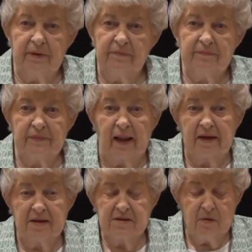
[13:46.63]
But
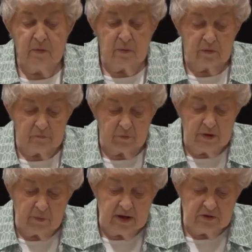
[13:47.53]
like I say, we were
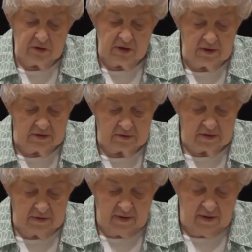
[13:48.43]
free range
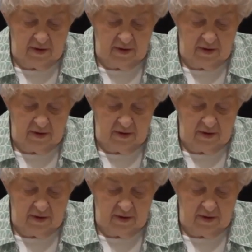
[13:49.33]
kids.